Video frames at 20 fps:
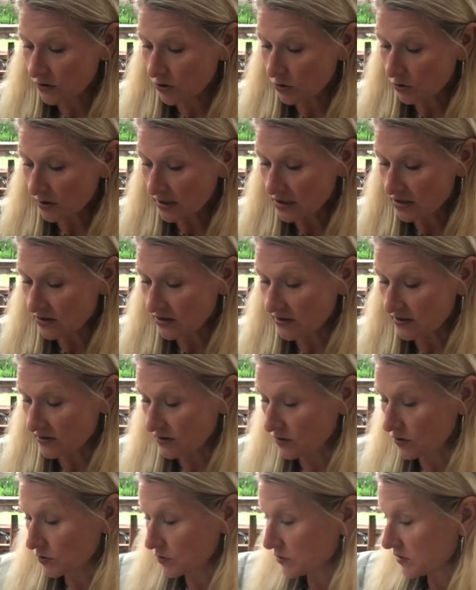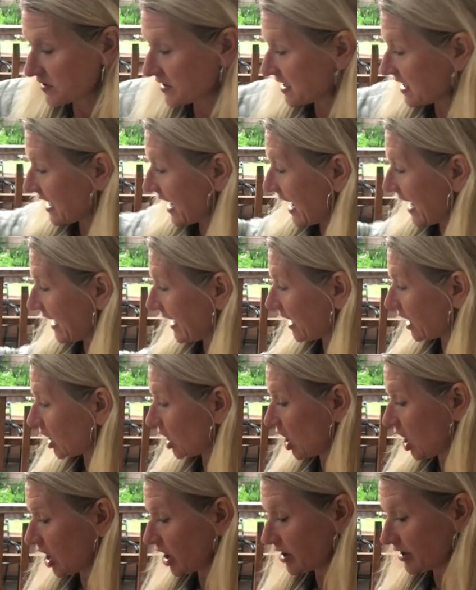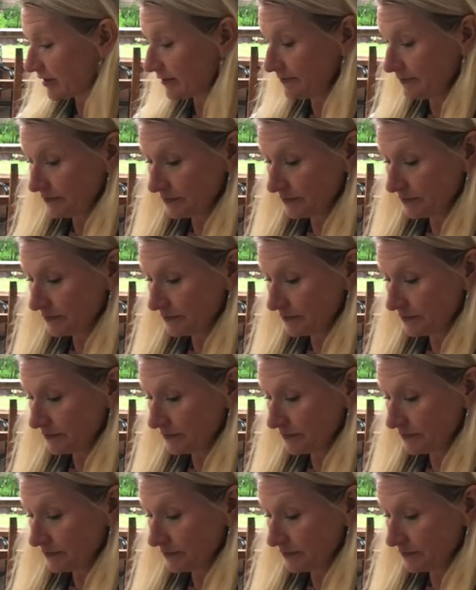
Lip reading: You can just use the egg carton